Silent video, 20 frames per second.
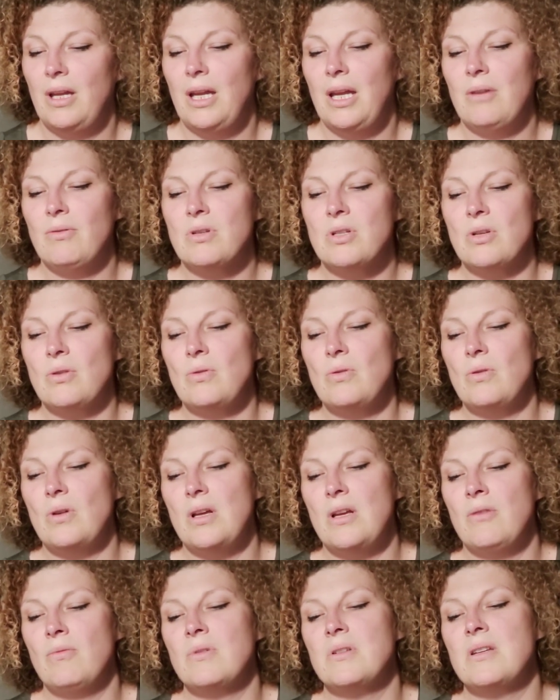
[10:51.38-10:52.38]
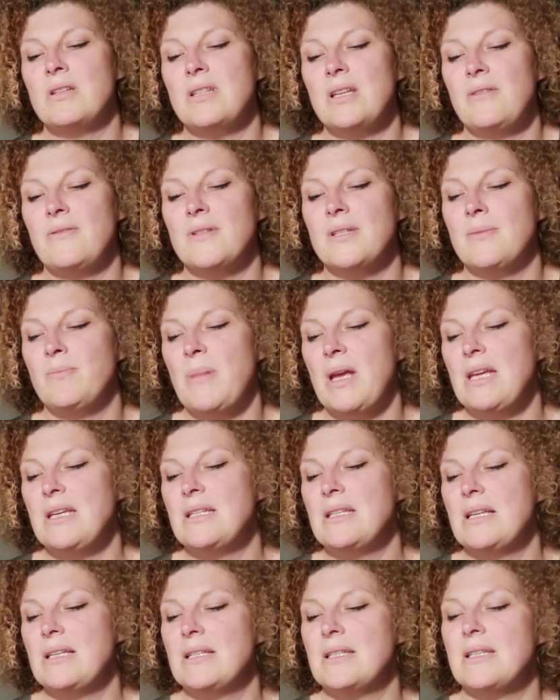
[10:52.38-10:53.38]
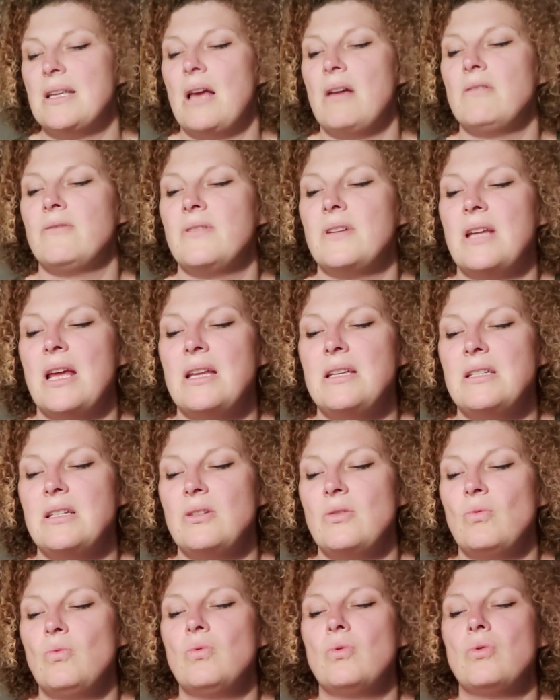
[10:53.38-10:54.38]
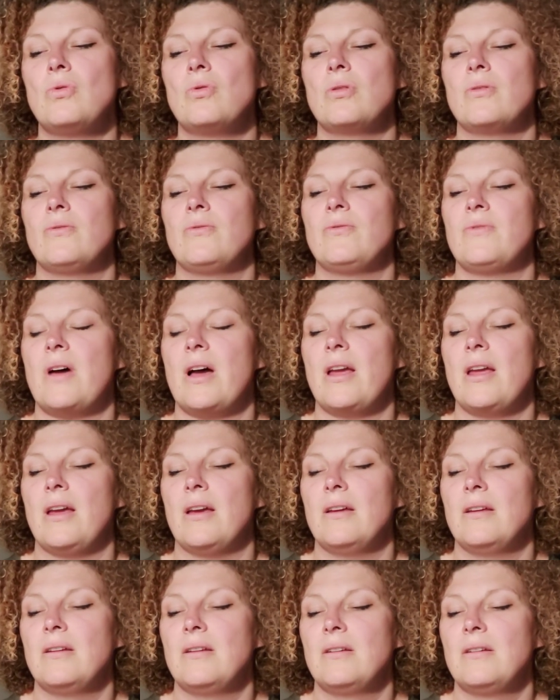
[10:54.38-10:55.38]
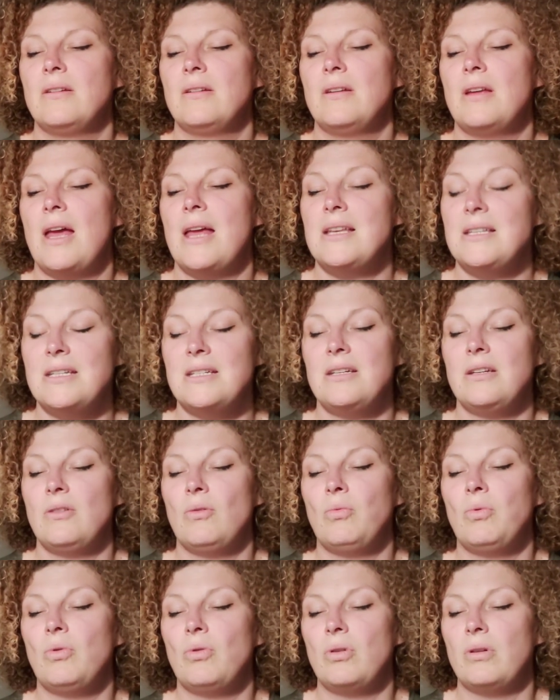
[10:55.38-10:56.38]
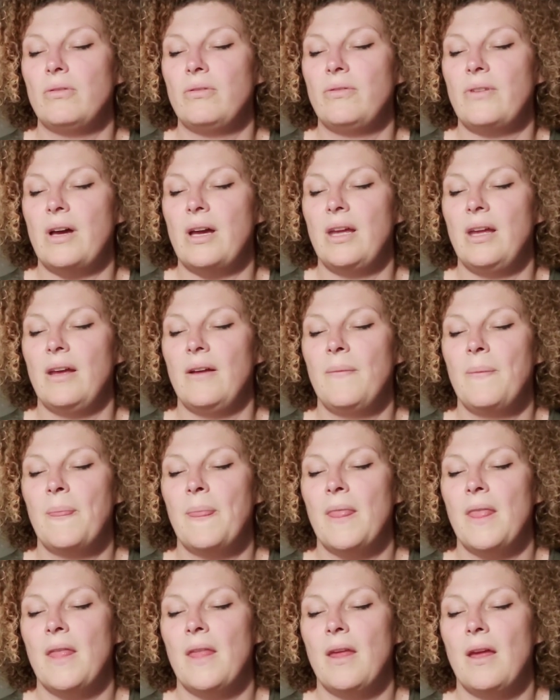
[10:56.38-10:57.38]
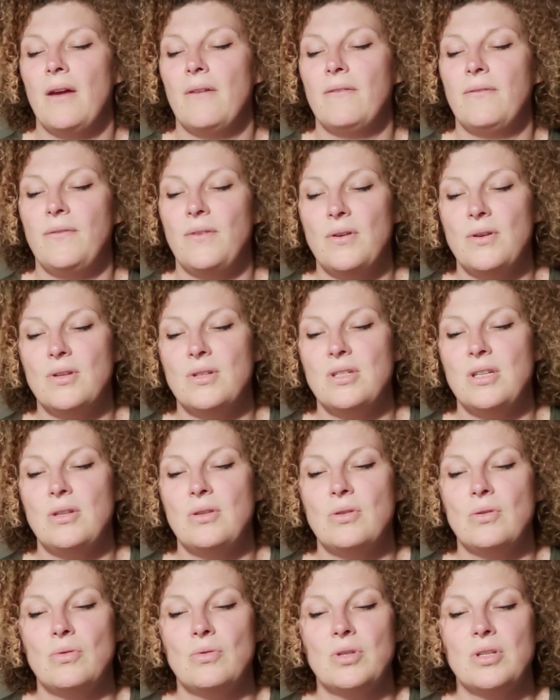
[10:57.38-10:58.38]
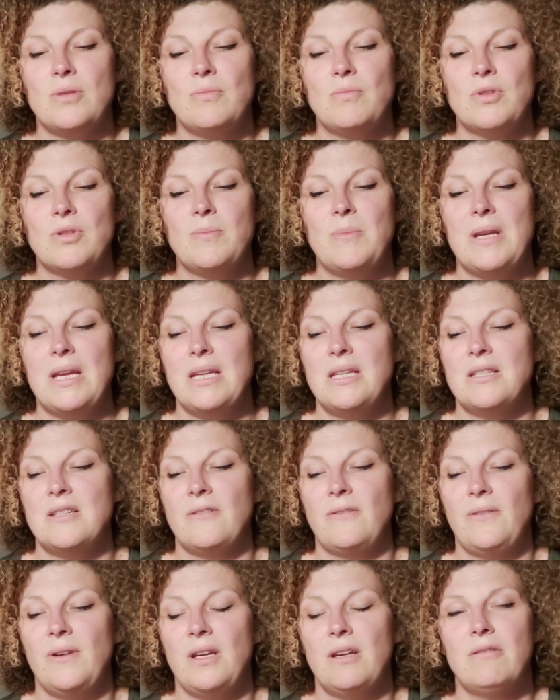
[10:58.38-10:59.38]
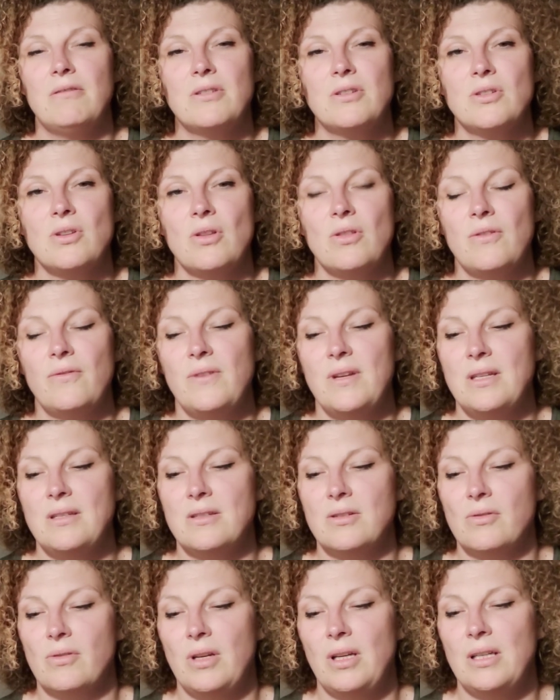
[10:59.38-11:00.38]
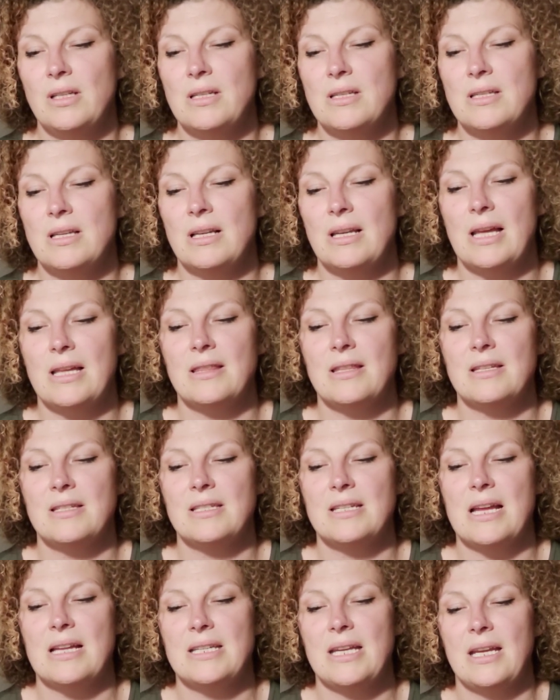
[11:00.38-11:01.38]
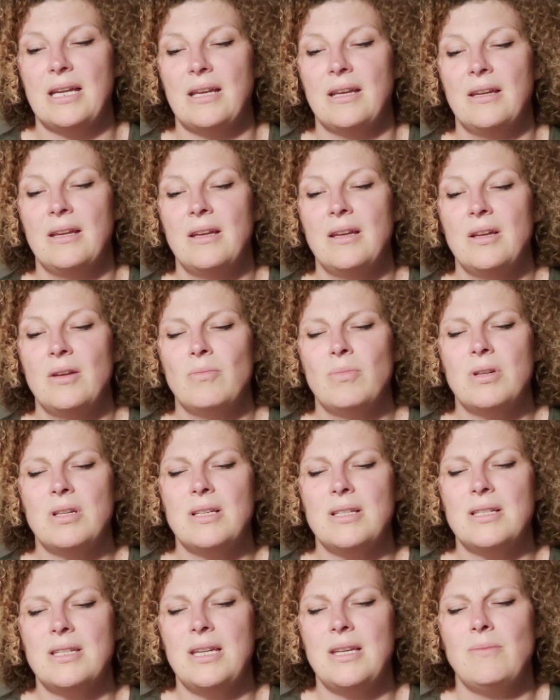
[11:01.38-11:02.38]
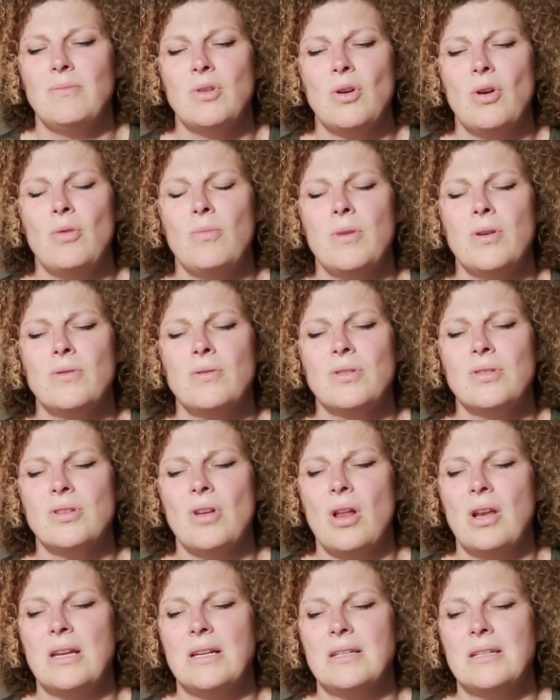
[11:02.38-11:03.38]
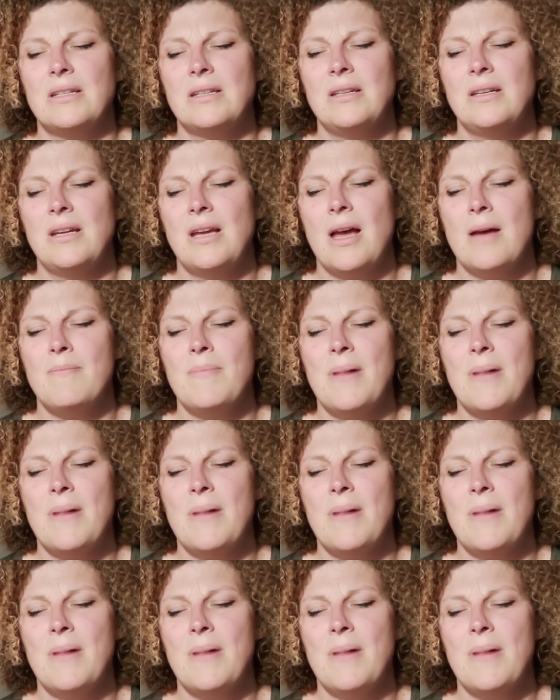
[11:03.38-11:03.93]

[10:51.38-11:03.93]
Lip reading: It was as if space itself had ended in a wall of fire. At first he thought it must be interference on the vid screens, like the static, but it seemed almost solid, a